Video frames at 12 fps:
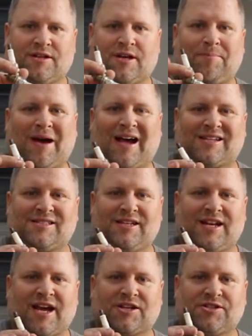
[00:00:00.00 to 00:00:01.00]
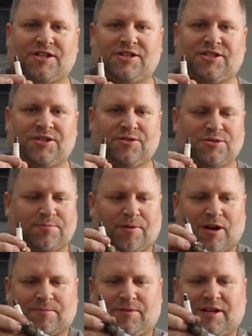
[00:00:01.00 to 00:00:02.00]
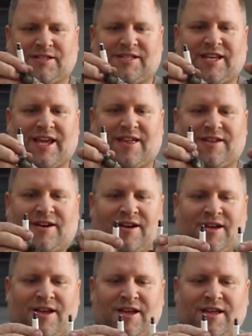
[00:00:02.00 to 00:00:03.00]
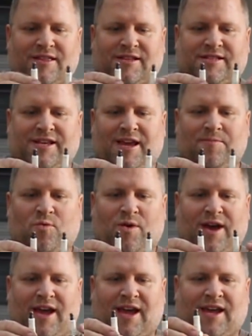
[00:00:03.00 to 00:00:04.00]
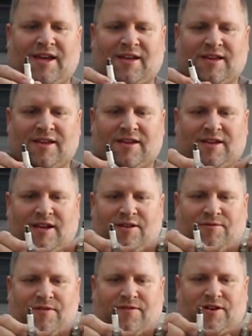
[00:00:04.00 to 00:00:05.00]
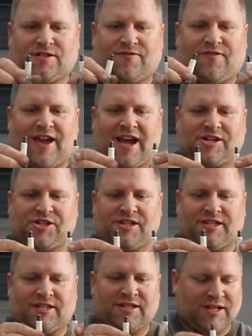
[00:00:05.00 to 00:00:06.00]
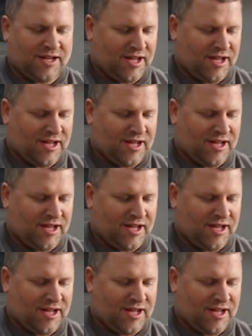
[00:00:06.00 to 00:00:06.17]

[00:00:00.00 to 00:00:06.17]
epoxied actually, 2 spark plugs together the same way in reverse fashion,